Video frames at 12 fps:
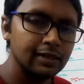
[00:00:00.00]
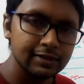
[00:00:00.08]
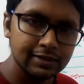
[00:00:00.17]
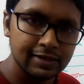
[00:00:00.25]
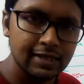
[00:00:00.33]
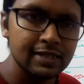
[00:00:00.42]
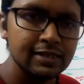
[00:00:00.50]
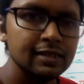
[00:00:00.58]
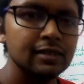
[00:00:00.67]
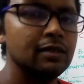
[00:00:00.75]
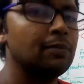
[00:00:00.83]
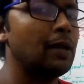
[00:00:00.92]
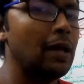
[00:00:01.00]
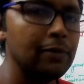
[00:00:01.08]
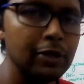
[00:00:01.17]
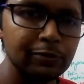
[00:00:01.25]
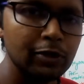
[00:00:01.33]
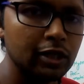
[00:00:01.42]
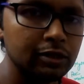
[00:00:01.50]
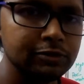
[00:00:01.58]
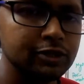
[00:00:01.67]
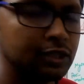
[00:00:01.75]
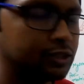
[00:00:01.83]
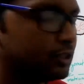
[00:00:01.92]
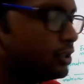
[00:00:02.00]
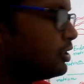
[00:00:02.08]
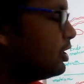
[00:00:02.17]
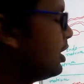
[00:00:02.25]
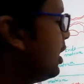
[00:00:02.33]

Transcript: testes, the primary reproductive structure.